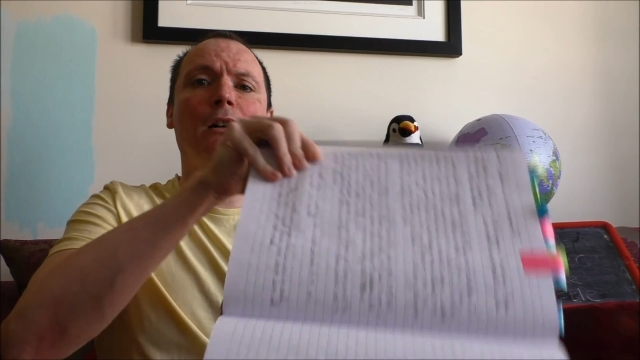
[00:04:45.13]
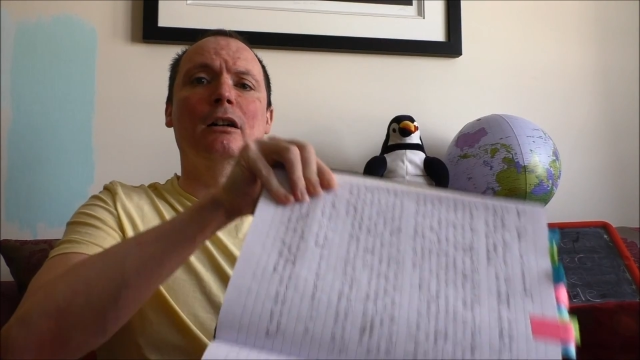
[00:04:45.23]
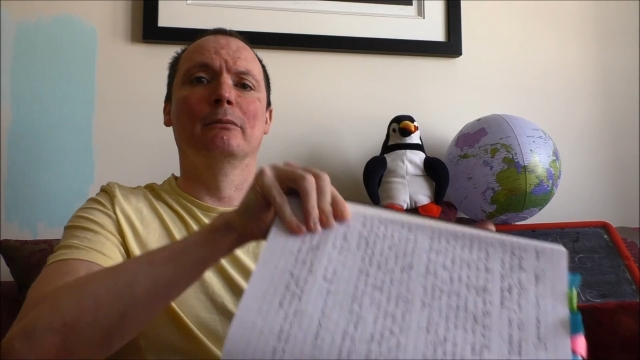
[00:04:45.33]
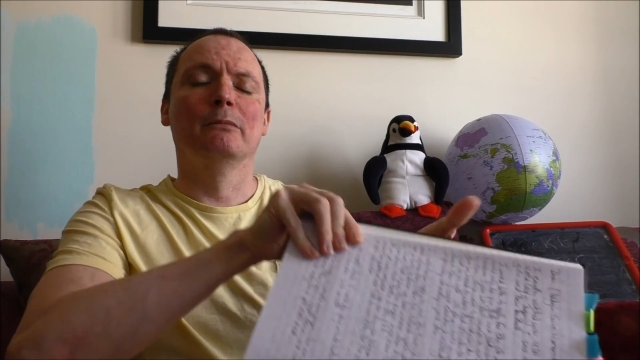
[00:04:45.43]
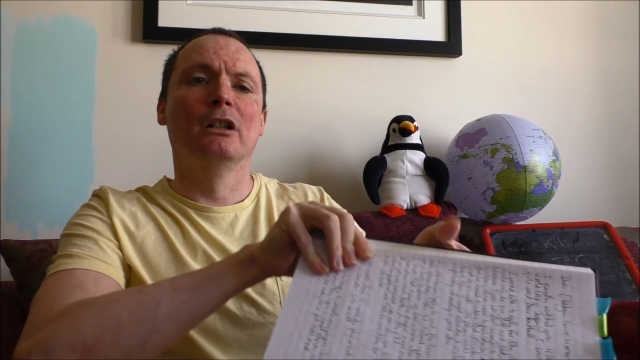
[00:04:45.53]

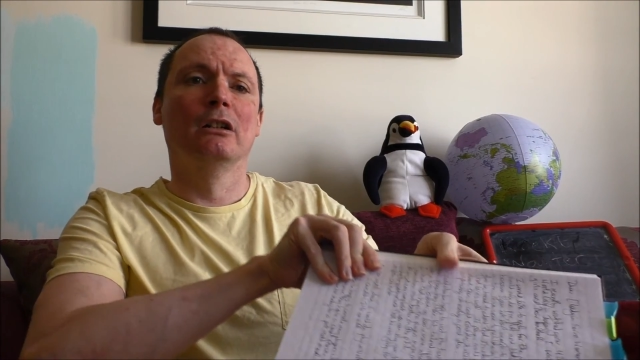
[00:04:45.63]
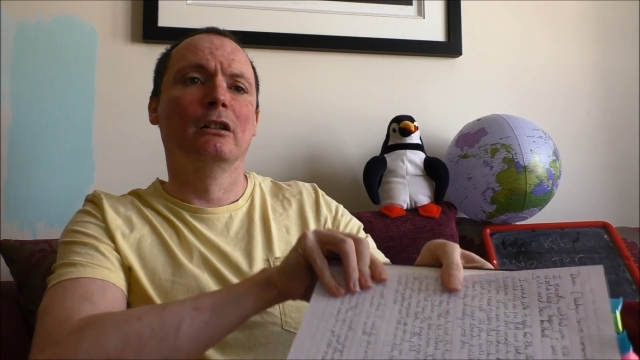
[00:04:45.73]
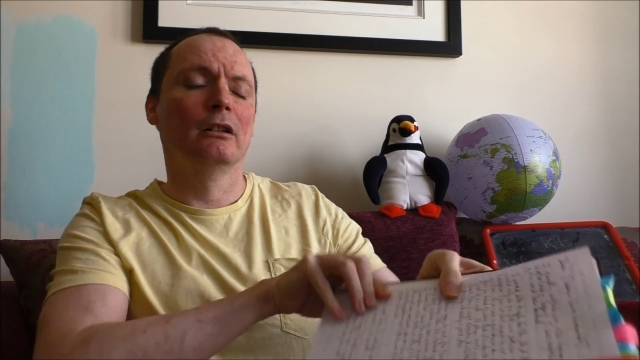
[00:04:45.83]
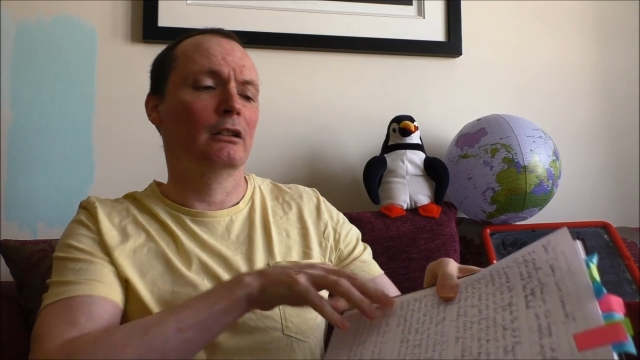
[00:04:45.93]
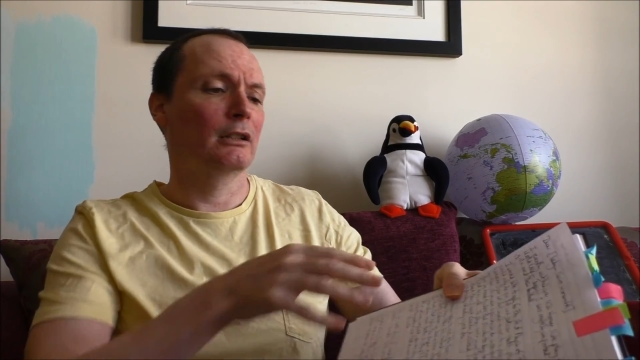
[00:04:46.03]
didn't
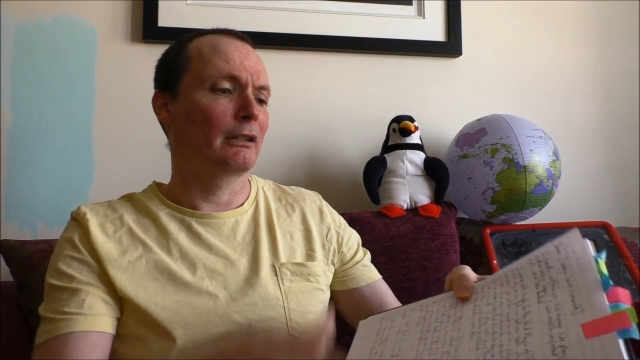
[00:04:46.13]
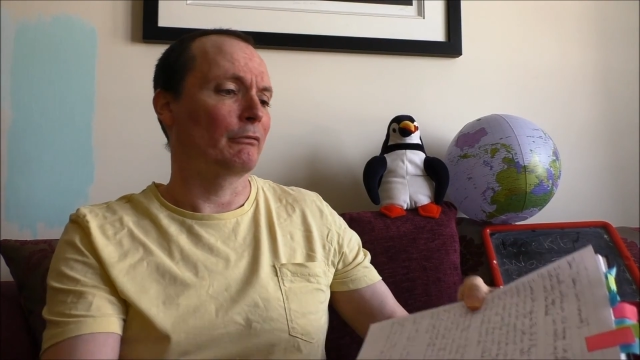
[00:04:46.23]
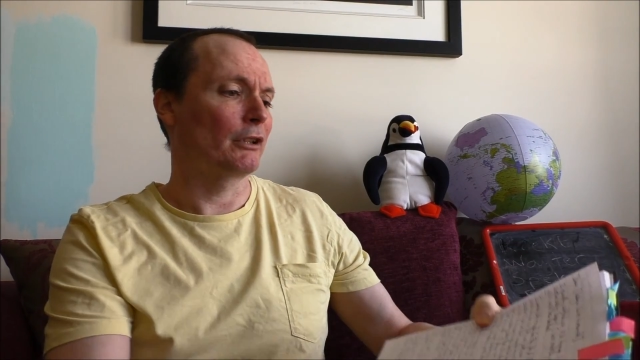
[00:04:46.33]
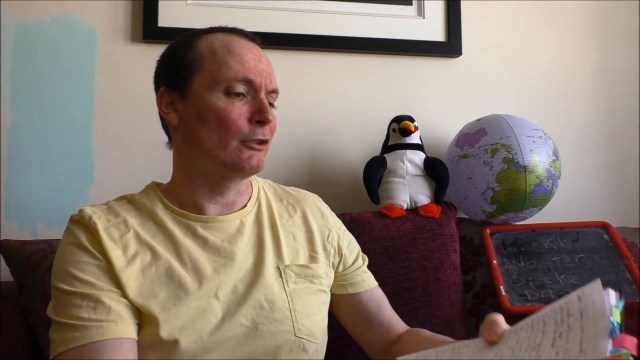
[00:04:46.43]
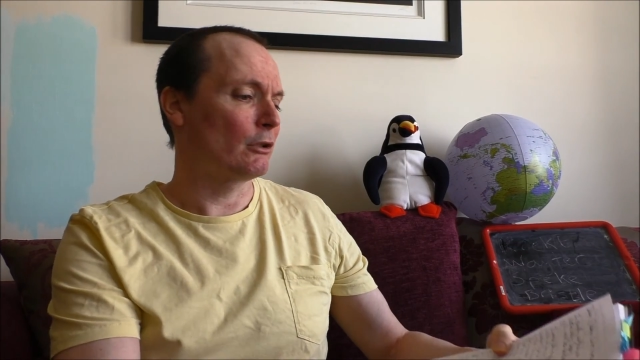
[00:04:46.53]

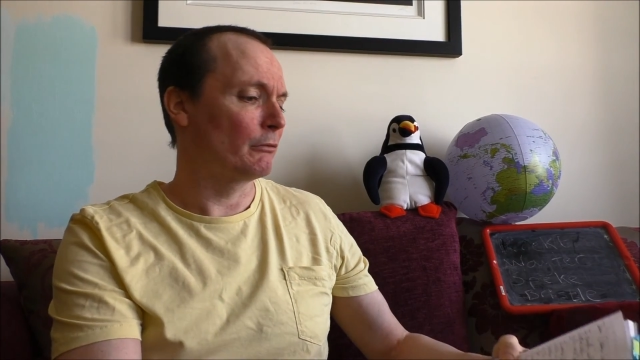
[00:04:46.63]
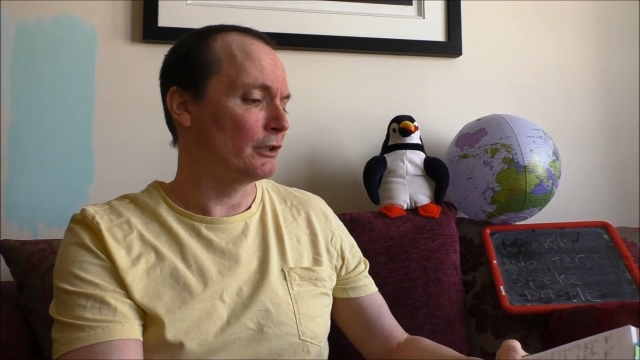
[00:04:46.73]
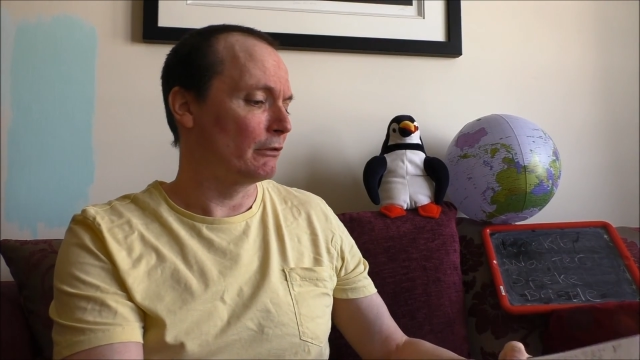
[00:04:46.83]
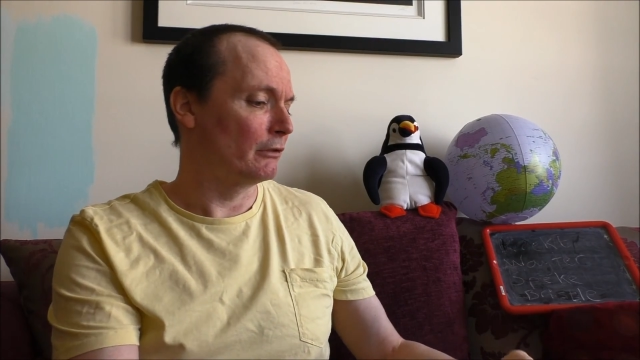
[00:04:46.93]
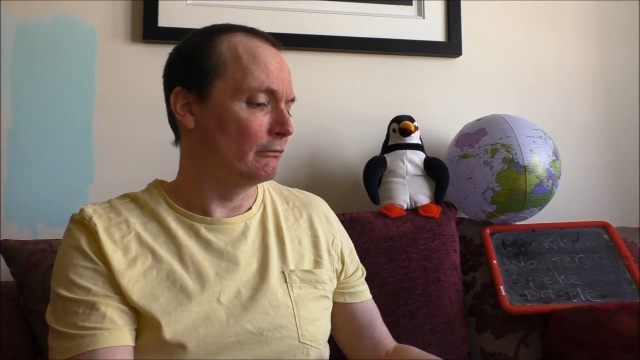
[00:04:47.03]
really job was
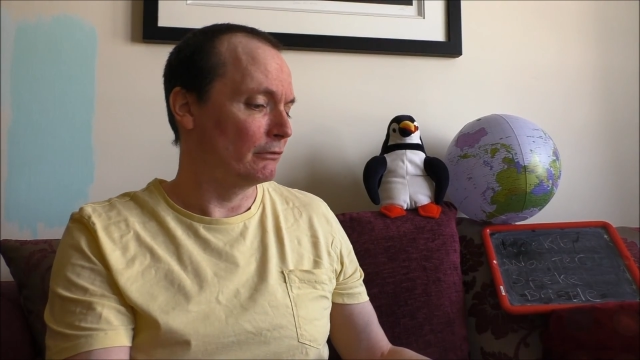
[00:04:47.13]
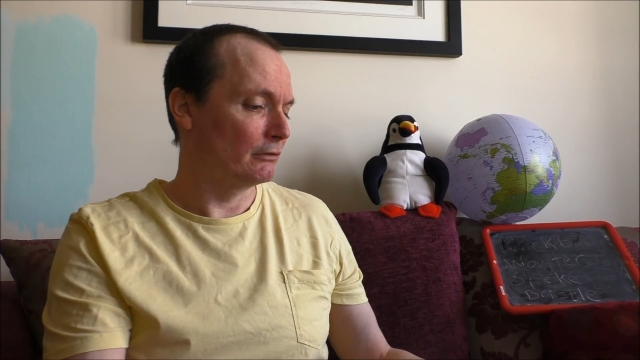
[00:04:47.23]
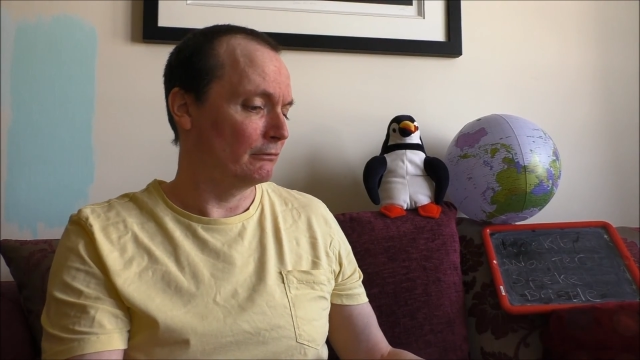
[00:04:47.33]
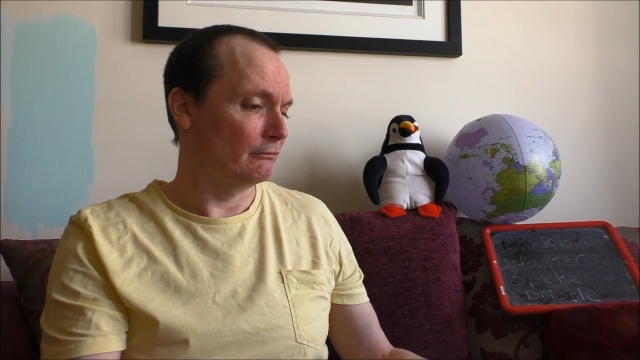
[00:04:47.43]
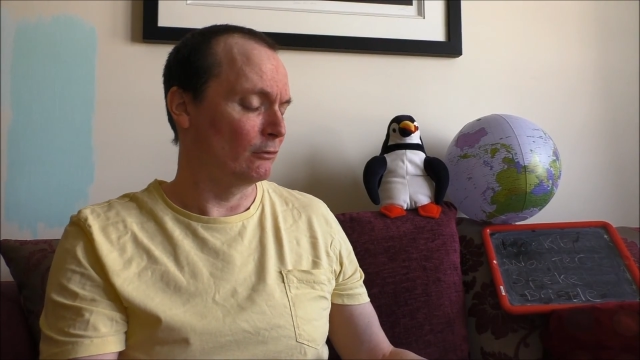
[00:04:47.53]
there
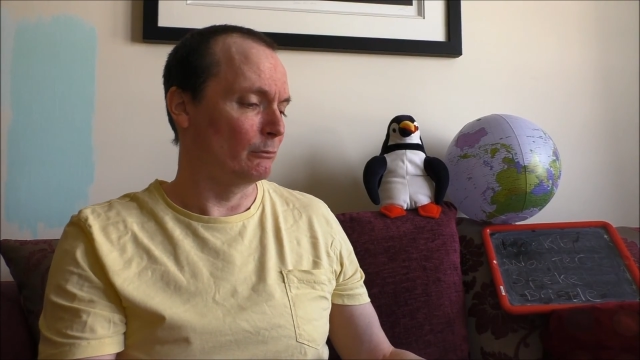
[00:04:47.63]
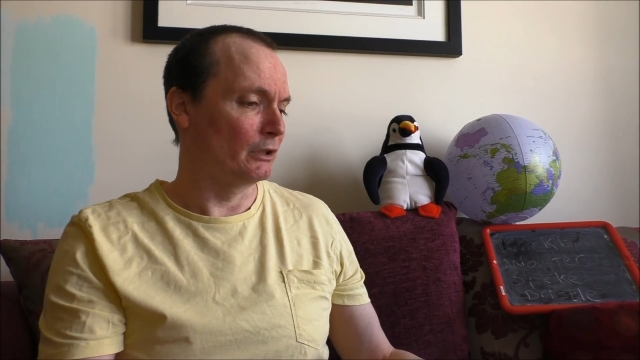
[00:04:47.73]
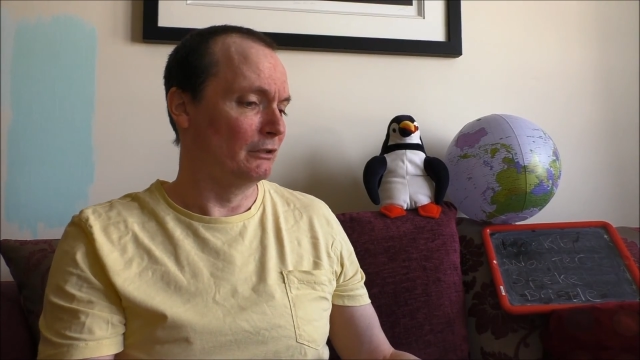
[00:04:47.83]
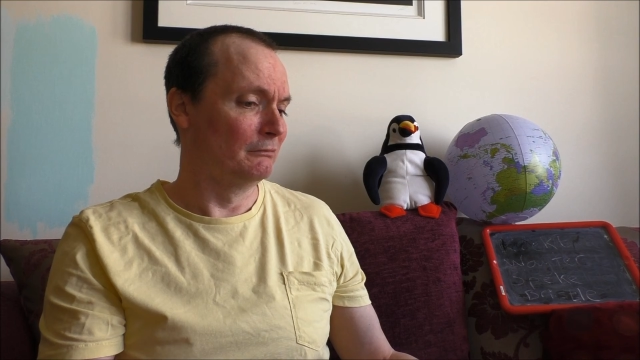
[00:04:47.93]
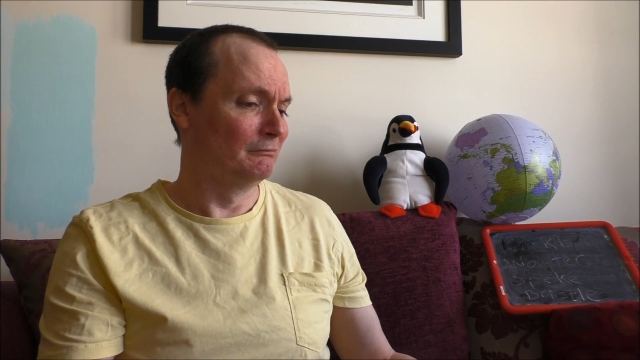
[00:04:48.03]
for me.